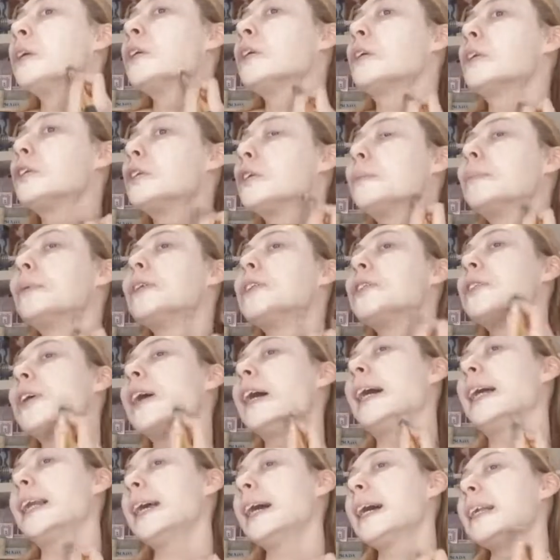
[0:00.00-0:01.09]
super
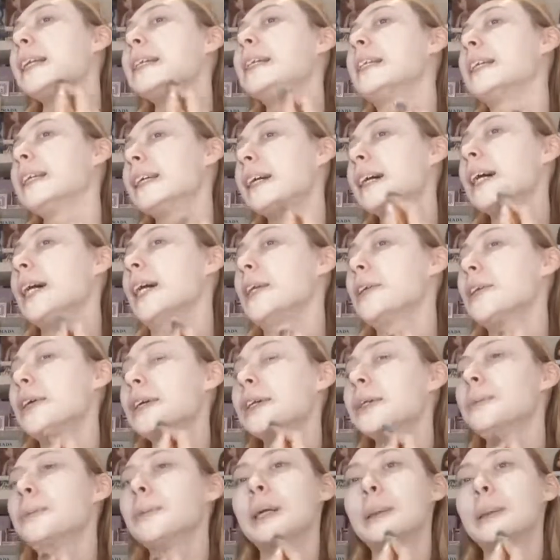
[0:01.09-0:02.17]
dried out and
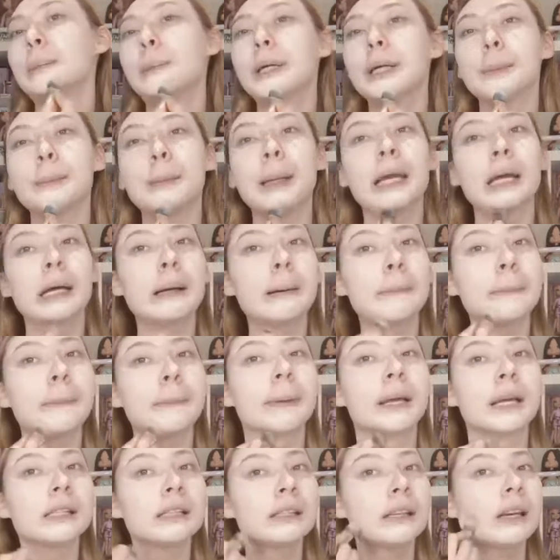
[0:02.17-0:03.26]
dehydrated when I'm wearing makeup,
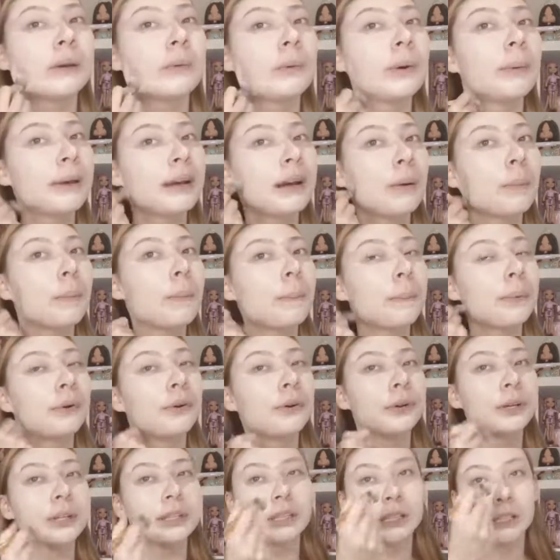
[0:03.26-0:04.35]
because I wear makeup
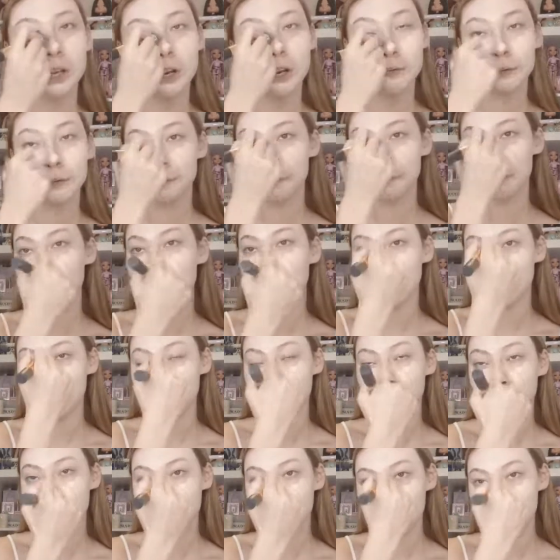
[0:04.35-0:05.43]
pretty often and
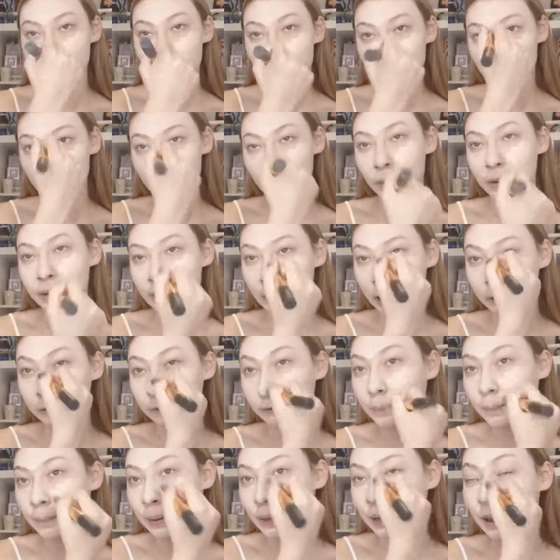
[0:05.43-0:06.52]
that would not work out
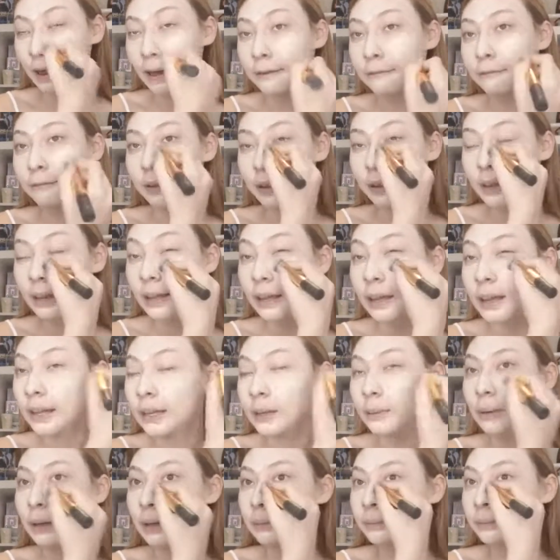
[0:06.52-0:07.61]
for my life.
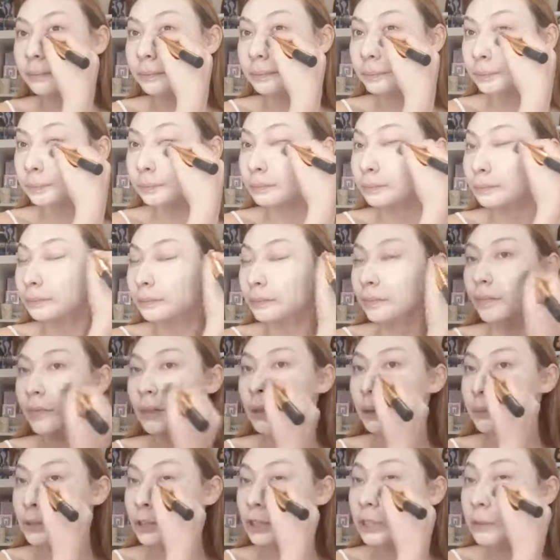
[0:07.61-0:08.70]
Anyway,
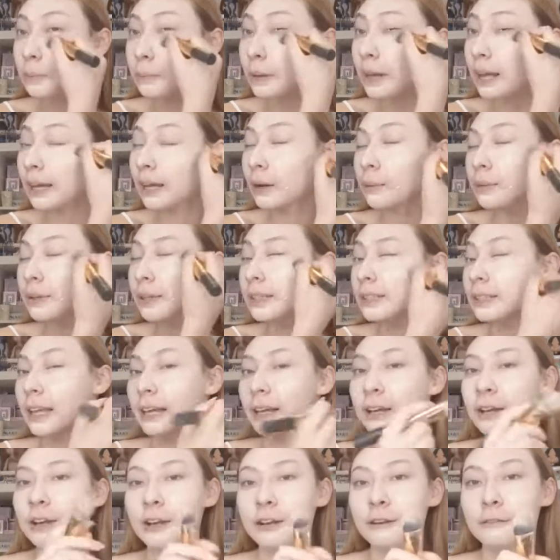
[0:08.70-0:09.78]
I'm just applying it with this
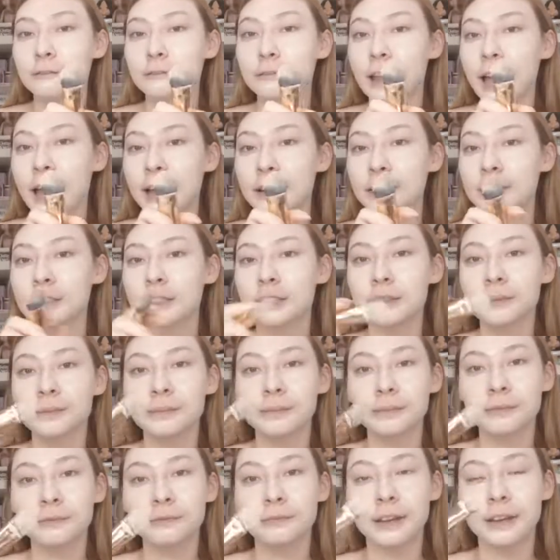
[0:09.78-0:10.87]
like flat
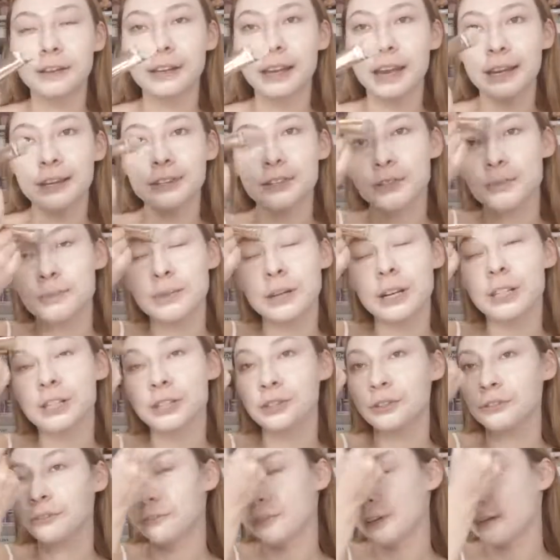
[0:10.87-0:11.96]
foundation brush
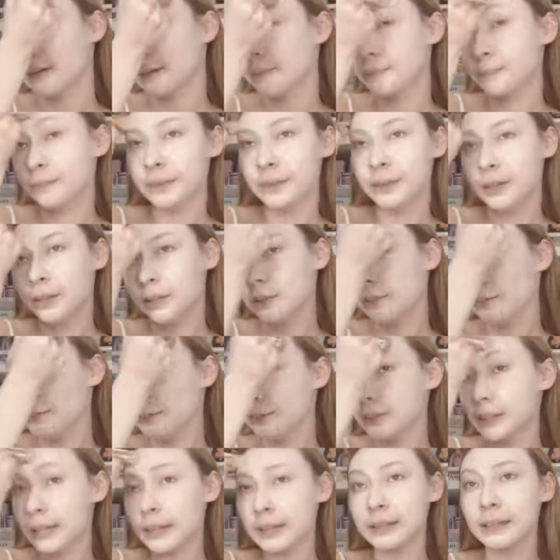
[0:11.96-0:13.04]
from Real
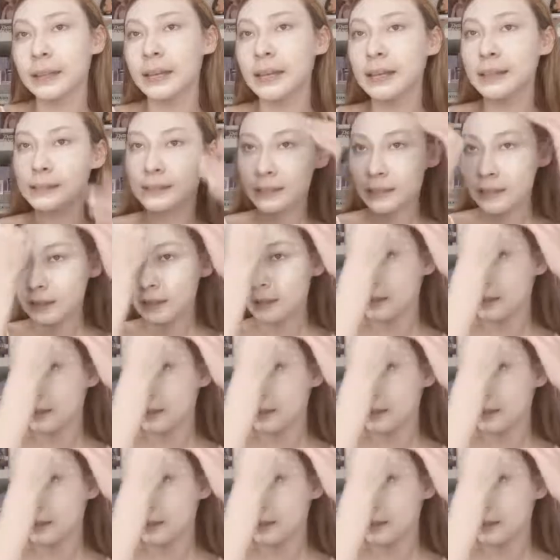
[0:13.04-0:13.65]
Techniques.